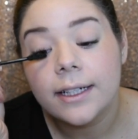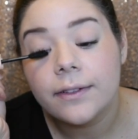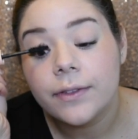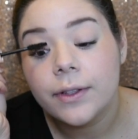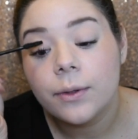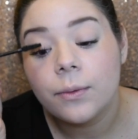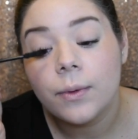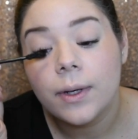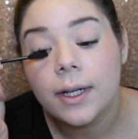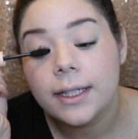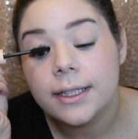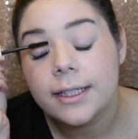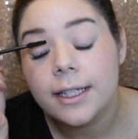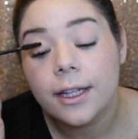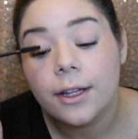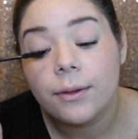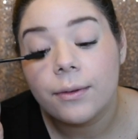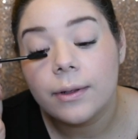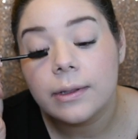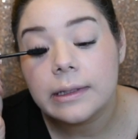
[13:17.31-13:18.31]
If you want to
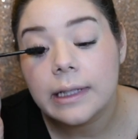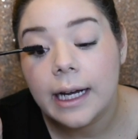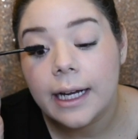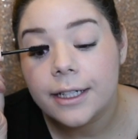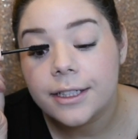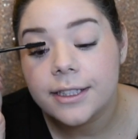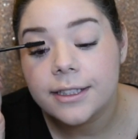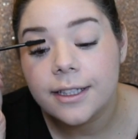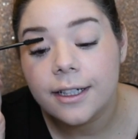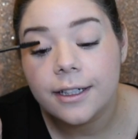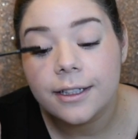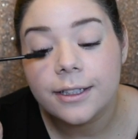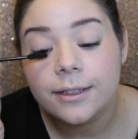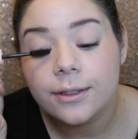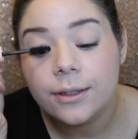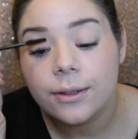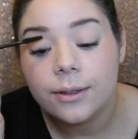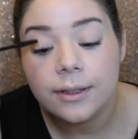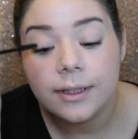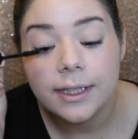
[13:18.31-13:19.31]
throw lashes on, you
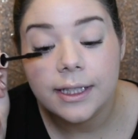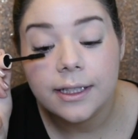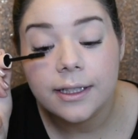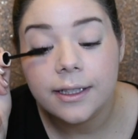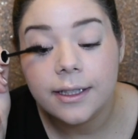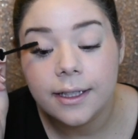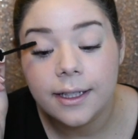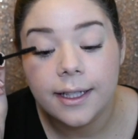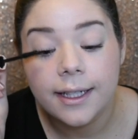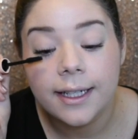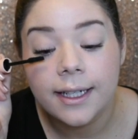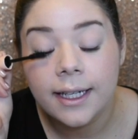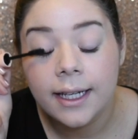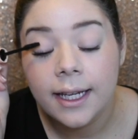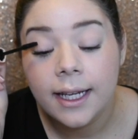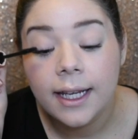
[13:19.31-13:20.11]
totally could.